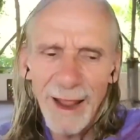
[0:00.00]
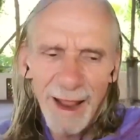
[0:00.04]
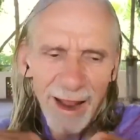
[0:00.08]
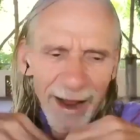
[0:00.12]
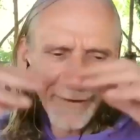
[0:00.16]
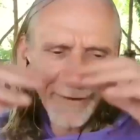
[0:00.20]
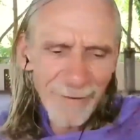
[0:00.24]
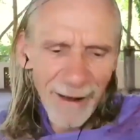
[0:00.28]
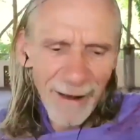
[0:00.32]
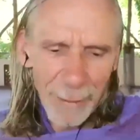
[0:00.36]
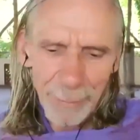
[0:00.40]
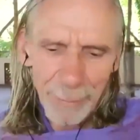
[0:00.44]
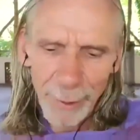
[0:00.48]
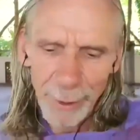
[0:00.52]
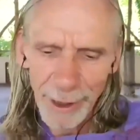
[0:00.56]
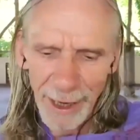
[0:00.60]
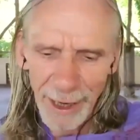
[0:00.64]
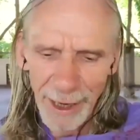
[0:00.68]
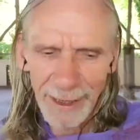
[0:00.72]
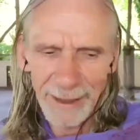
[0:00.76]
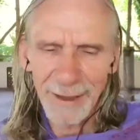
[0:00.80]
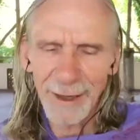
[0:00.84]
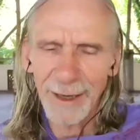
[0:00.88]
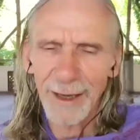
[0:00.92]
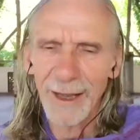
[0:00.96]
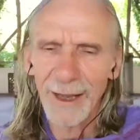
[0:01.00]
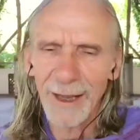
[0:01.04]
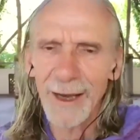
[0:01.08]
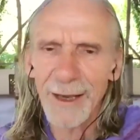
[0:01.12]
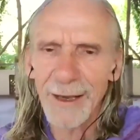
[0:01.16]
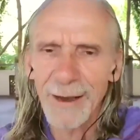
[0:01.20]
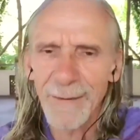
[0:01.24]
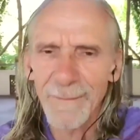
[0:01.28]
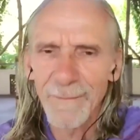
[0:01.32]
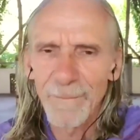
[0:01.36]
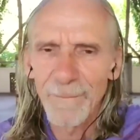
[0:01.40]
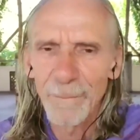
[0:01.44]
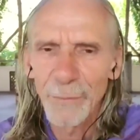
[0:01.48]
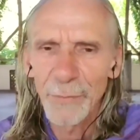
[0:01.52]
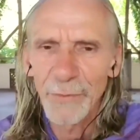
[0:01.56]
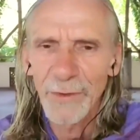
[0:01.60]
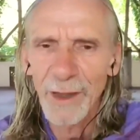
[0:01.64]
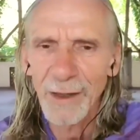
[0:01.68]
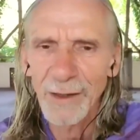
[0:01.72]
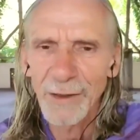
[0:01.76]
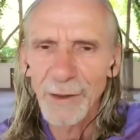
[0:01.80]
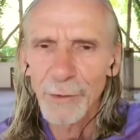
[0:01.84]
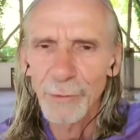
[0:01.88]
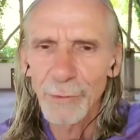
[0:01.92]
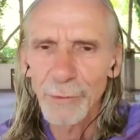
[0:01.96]
evaporate again,
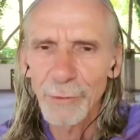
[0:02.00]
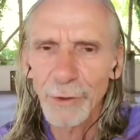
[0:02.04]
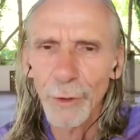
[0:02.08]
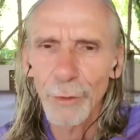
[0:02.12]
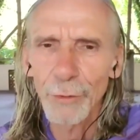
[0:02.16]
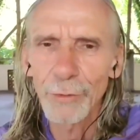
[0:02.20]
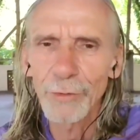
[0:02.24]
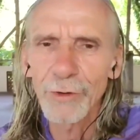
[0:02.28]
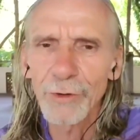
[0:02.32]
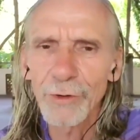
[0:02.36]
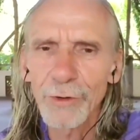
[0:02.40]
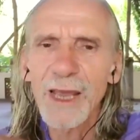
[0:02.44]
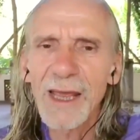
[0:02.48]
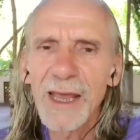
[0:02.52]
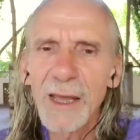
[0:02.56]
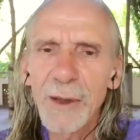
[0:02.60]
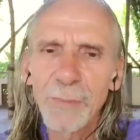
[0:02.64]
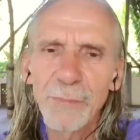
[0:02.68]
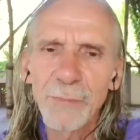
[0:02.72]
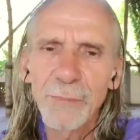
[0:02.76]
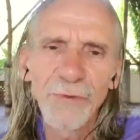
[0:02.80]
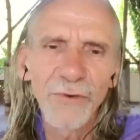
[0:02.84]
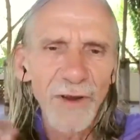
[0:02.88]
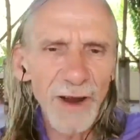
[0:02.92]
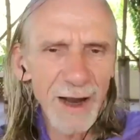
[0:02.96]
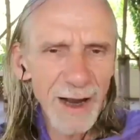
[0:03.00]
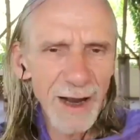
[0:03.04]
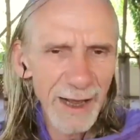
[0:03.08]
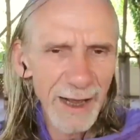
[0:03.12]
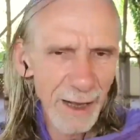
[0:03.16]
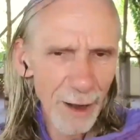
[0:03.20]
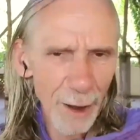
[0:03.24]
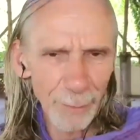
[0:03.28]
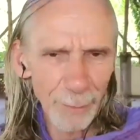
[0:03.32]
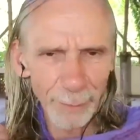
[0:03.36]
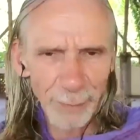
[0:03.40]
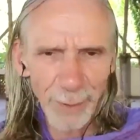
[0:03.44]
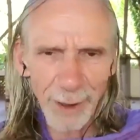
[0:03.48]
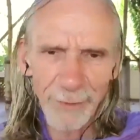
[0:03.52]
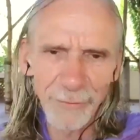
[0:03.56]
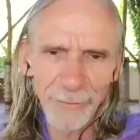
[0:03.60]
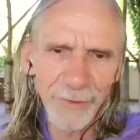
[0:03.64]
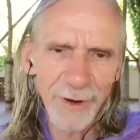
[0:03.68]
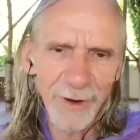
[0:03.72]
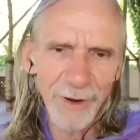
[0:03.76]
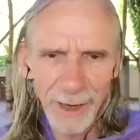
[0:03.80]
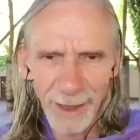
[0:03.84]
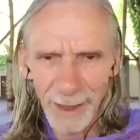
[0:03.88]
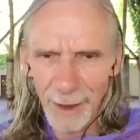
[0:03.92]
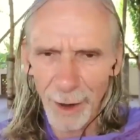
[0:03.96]
that you don't keep filling up and
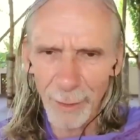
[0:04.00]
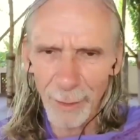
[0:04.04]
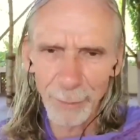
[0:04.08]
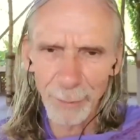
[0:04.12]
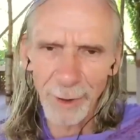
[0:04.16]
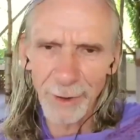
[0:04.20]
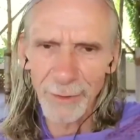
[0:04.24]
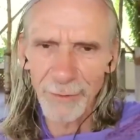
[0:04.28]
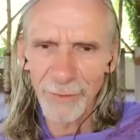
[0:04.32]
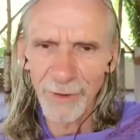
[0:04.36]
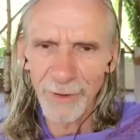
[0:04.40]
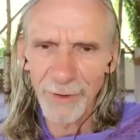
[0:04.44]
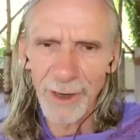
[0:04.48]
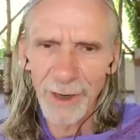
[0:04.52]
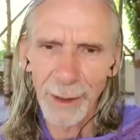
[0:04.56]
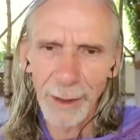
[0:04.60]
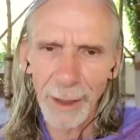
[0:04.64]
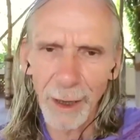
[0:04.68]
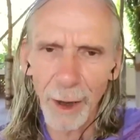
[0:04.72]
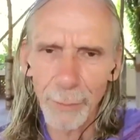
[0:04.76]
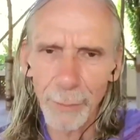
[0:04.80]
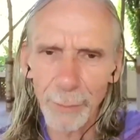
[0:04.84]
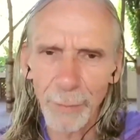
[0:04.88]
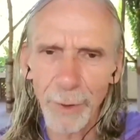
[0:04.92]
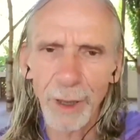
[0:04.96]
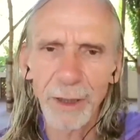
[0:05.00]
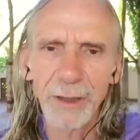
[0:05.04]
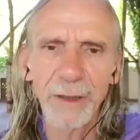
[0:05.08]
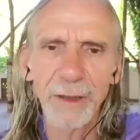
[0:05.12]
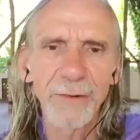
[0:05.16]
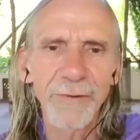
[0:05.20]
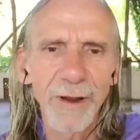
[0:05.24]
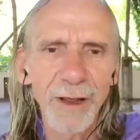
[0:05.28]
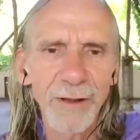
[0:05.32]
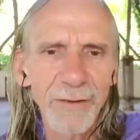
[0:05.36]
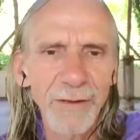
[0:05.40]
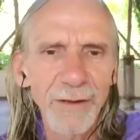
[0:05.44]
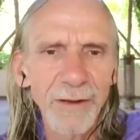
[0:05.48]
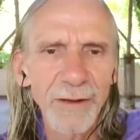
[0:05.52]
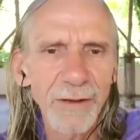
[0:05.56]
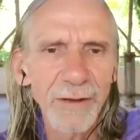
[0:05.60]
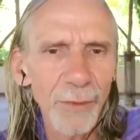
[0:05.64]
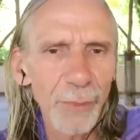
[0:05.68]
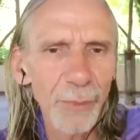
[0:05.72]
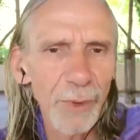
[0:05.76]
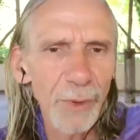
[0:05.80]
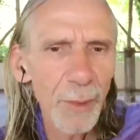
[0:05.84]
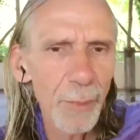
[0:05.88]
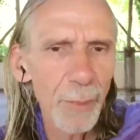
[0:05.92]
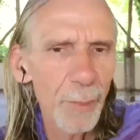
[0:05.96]
filling up and filling up, otherwise
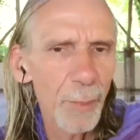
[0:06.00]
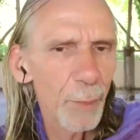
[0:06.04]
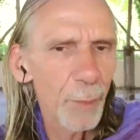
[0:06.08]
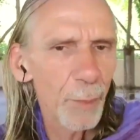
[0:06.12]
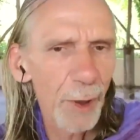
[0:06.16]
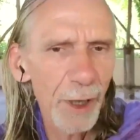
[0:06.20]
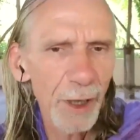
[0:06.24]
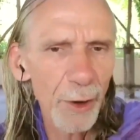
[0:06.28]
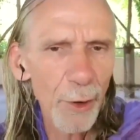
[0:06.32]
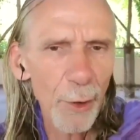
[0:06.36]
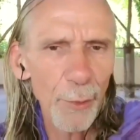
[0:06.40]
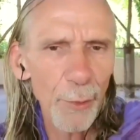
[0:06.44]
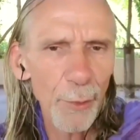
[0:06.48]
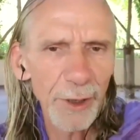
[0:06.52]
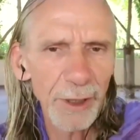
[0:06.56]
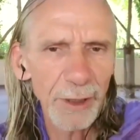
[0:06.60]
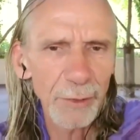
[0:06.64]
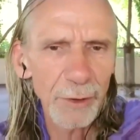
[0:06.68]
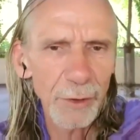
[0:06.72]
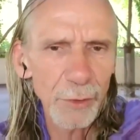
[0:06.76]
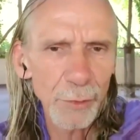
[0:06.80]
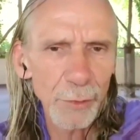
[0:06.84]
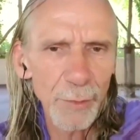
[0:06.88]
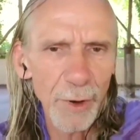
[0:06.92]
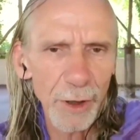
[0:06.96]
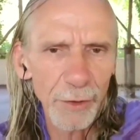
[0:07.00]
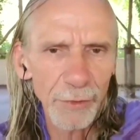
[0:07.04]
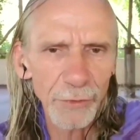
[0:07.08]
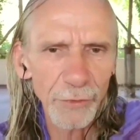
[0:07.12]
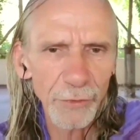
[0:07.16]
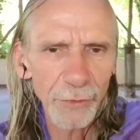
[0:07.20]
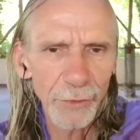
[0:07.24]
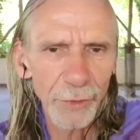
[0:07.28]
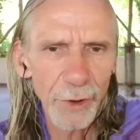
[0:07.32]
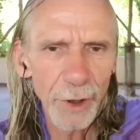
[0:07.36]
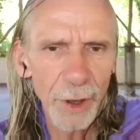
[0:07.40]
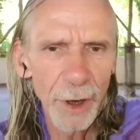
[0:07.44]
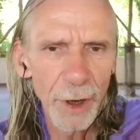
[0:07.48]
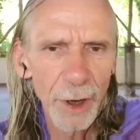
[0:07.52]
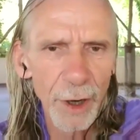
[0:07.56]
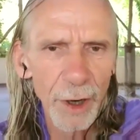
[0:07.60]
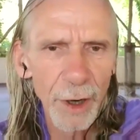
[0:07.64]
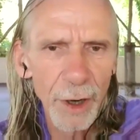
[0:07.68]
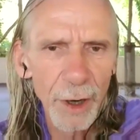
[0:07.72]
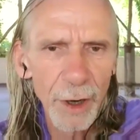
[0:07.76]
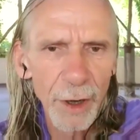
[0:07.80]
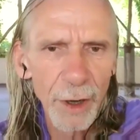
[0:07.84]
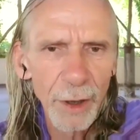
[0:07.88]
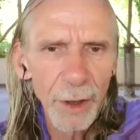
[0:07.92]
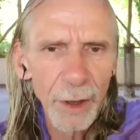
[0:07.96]
it's becoming too much
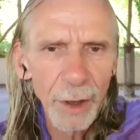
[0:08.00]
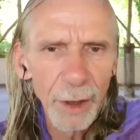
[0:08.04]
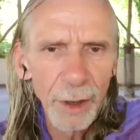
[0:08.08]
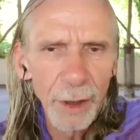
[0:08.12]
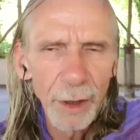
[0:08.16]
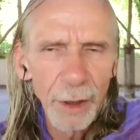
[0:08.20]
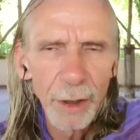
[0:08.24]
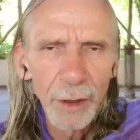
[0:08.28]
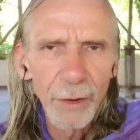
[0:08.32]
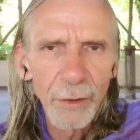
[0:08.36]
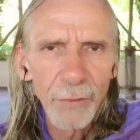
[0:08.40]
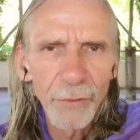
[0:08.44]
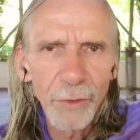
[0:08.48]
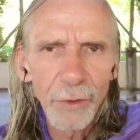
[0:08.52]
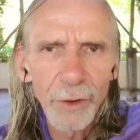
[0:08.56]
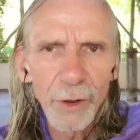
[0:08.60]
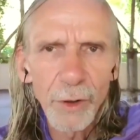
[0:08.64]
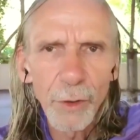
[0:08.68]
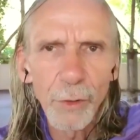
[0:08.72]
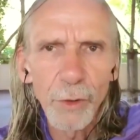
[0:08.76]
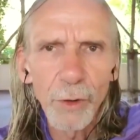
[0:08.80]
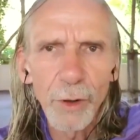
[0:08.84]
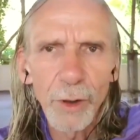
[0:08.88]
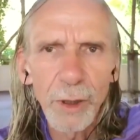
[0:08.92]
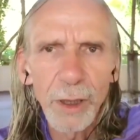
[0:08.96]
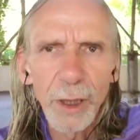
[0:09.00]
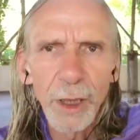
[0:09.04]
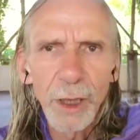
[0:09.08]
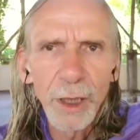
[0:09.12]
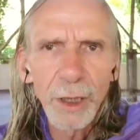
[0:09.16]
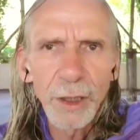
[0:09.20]
for you.